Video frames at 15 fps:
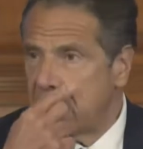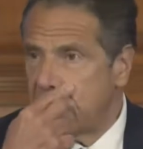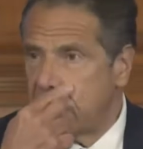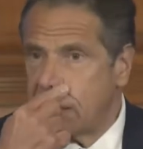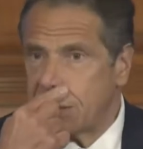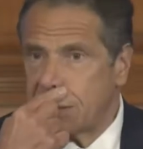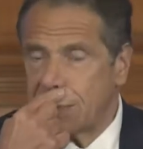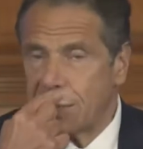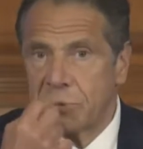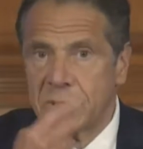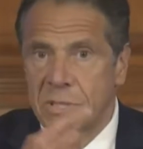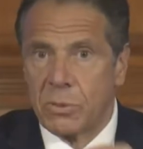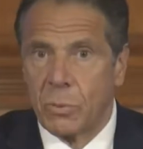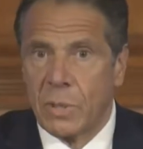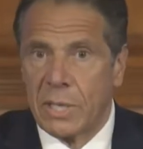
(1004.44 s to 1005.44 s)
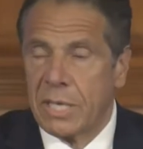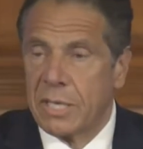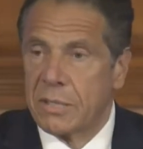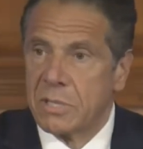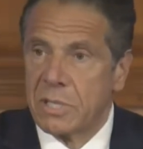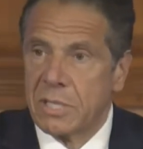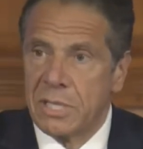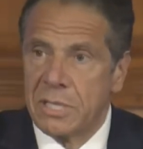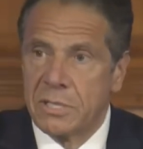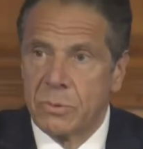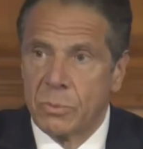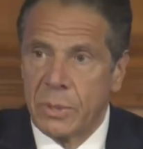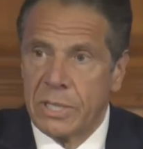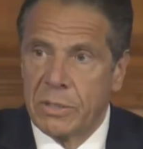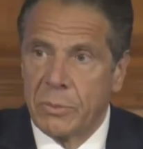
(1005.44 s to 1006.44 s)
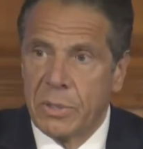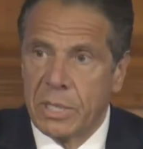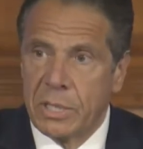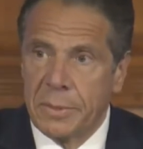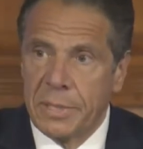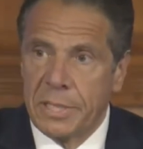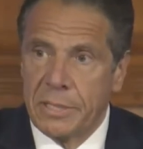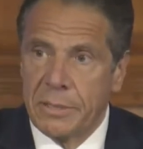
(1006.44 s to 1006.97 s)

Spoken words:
think I was in the White House last week. We had a meeting.